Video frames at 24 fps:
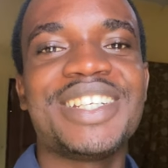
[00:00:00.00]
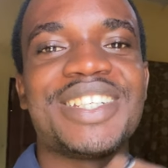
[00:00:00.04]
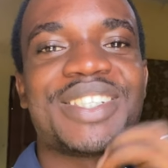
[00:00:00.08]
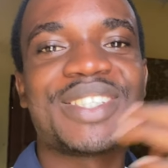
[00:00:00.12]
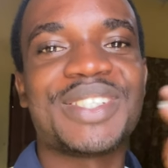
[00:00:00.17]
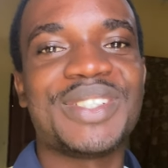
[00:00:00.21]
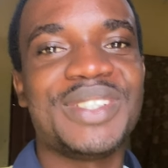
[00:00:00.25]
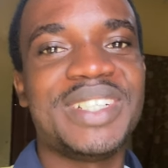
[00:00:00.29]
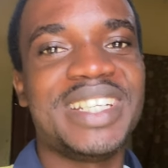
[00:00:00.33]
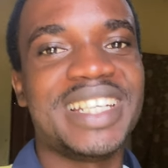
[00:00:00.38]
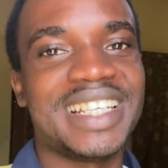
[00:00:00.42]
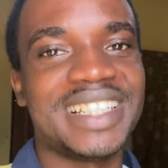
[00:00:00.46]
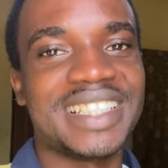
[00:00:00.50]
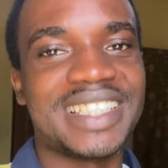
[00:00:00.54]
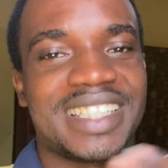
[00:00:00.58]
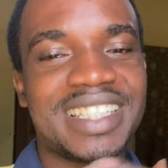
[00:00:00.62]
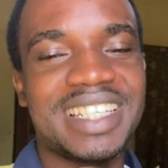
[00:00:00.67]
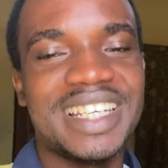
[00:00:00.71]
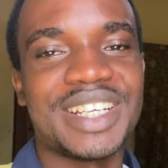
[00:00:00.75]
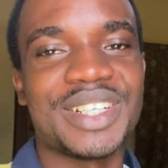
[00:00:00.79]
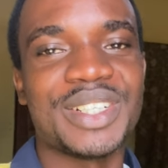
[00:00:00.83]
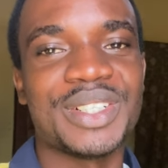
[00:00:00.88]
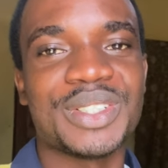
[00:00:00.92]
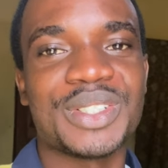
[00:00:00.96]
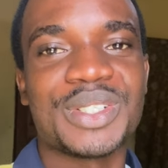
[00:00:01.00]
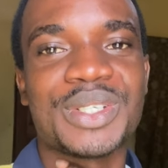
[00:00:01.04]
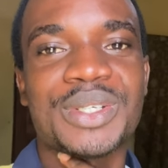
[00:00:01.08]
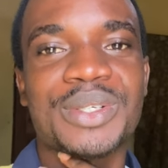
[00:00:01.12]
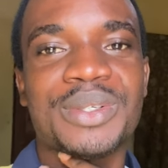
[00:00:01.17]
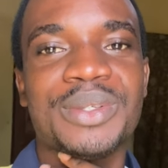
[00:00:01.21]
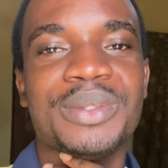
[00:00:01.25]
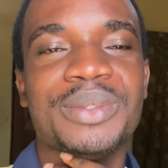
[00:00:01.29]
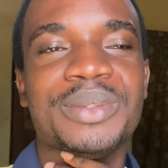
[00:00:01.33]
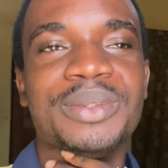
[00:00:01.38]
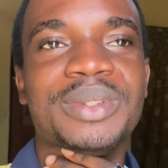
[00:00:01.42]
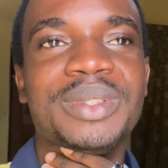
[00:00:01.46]
students here also
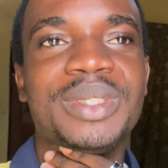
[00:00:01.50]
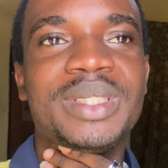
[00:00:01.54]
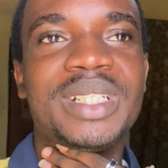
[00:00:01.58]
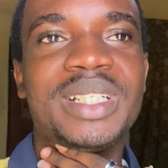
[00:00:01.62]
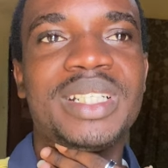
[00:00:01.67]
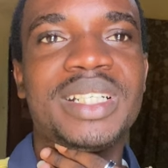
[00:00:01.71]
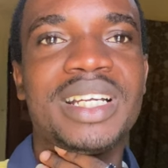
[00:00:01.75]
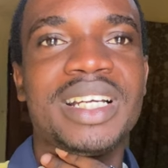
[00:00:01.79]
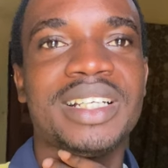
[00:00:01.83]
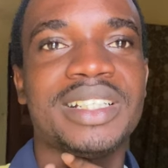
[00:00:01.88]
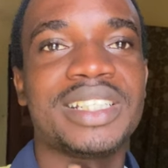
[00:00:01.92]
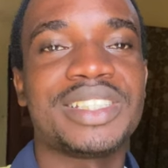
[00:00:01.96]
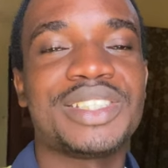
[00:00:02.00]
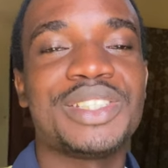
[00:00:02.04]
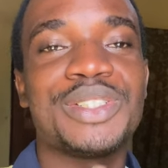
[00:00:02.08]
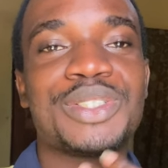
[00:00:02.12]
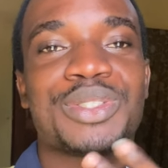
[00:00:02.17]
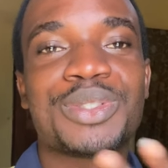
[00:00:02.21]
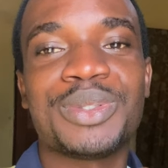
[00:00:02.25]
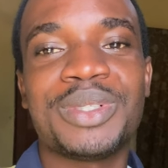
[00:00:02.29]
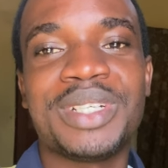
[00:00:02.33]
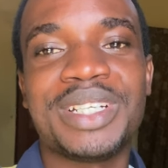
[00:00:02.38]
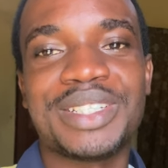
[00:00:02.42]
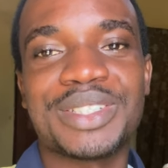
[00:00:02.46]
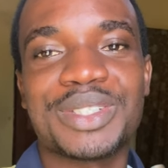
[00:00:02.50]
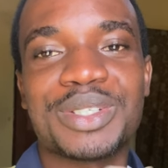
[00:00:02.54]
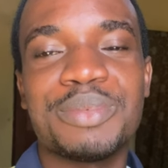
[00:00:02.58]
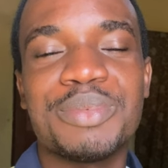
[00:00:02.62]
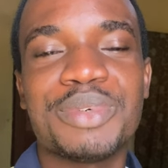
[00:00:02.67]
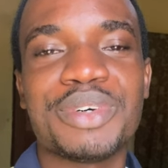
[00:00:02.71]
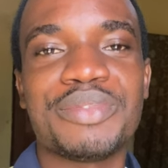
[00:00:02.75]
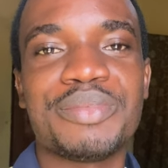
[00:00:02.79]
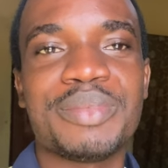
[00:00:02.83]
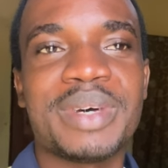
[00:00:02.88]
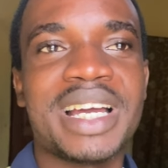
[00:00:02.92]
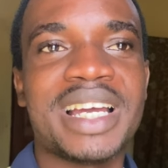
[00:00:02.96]
as say students some
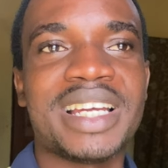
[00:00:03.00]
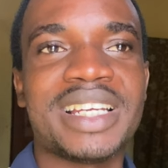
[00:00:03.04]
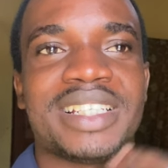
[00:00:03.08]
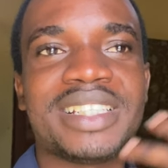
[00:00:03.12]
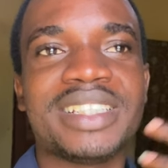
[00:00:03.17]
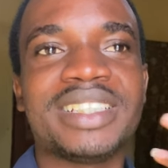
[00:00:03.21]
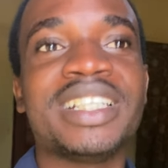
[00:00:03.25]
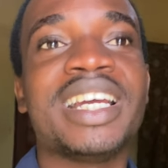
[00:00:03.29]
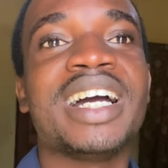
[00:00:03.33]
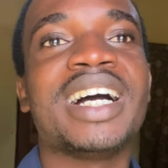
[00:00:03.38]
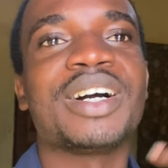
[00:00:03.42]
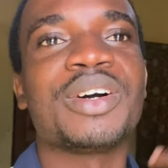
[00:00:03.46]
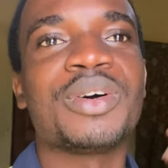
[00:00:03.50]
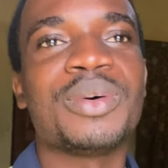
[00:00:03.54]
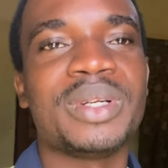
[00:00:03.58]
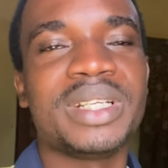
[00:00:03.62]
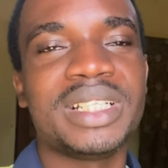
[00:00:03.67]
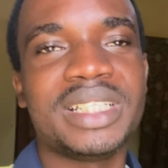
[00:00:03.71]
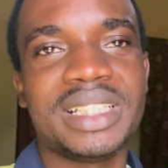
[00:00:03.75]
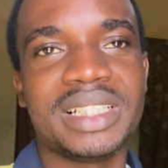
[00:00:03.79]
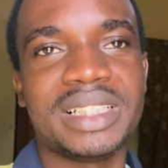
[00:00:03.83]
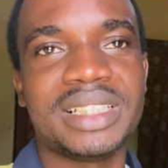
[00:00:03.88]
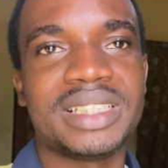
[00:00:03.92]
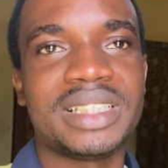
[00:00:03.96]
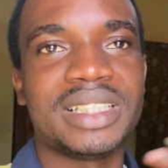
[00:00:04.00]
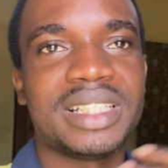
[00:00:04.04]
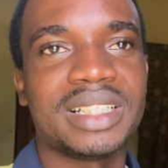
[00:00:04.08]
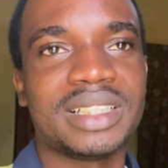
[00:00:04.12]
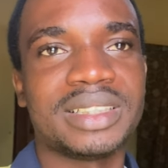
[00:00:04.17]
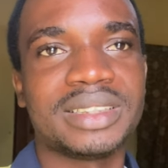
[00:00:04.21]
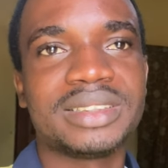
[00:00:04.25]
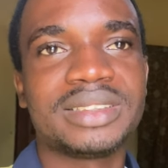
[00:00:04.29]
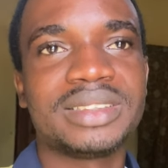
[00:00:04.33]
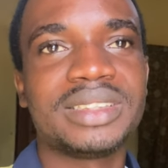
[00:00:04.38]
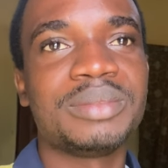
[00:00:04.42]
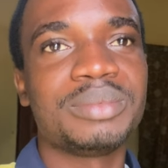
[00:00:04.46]
of my yeah colleagues yeah
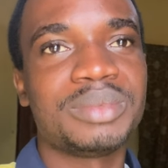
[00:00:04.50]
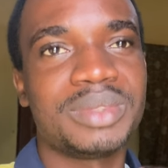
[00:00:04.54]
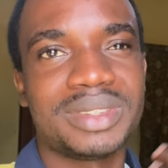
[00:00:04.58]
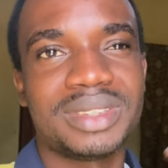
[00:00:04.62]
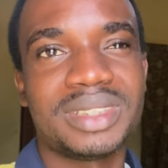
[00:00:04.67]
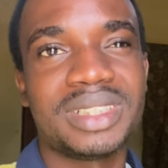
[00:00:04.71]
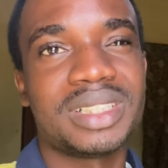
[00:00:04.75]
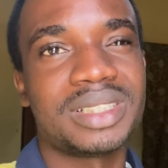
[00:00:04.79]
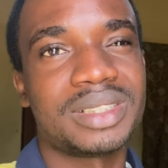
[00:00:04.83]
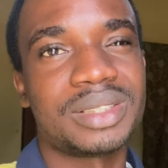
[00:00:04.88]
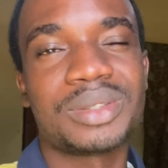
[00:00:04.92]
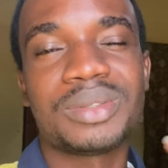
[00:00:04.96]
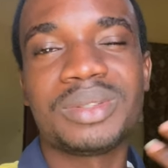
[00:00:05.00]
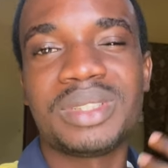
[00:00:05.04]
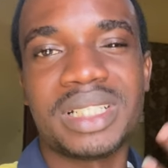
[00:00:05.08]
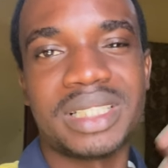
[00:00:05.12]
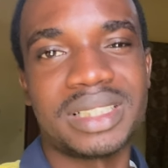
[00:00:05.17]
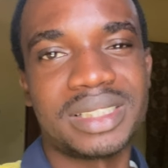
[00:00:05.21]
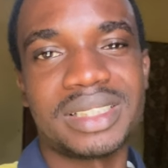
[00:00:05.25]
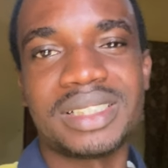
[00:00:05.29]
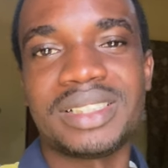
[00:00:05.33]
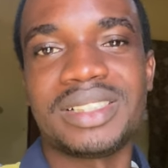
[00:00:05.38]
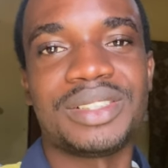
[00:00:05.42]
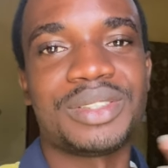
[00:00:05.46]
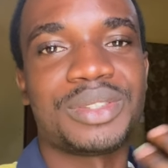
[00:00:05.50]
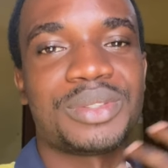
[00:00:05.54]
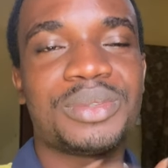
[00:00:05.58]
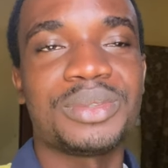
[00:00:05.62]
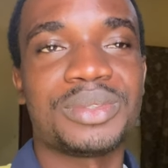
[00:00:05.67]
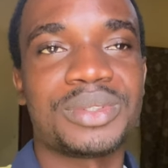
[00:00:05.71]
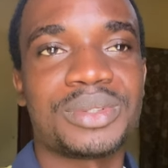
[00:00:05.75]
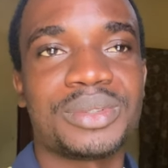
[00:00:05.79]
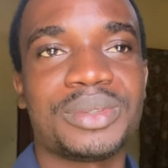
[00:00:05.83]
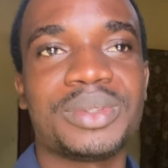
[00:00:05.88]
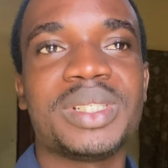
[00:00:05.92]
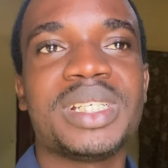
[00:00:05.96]
yeah students in the school
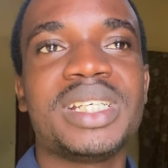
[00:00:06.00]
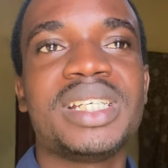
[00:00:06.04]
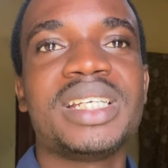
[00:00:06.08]
too